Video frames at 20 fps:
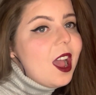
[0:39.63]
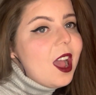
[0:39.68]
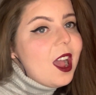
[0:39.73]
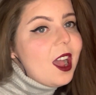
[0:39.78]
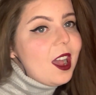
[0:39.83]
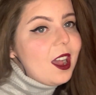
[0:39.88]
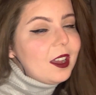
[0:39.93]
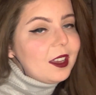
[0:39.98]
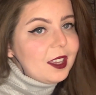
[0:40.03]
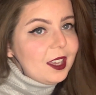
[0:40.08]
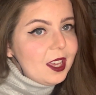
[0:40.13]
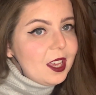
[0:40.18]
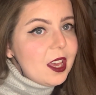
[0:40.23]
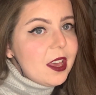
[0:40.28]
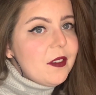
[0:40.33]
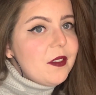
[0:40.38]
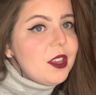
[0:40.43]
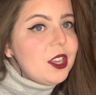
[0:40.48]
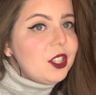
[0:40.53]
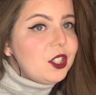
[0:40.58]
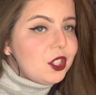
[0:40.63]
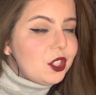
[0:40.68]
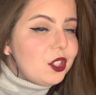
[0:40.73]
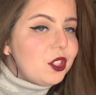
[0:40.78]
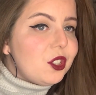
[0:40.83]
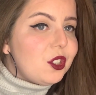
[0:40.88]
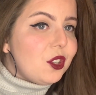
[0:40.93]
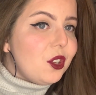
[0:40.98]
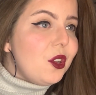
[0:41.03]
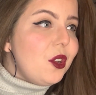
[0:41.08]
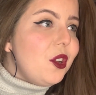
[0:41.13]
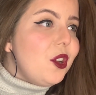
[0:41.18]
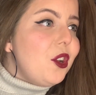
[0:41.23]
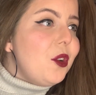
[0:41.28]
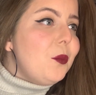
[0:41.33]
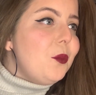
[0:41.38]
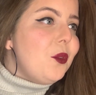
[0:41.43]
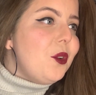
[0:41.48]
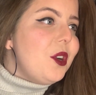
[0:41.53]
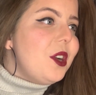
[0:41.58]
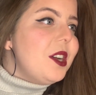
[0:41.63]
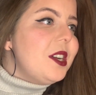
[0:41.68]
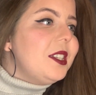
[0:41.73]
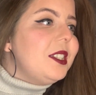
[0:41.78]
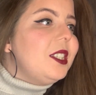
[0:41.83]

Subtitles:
I'll give it to someone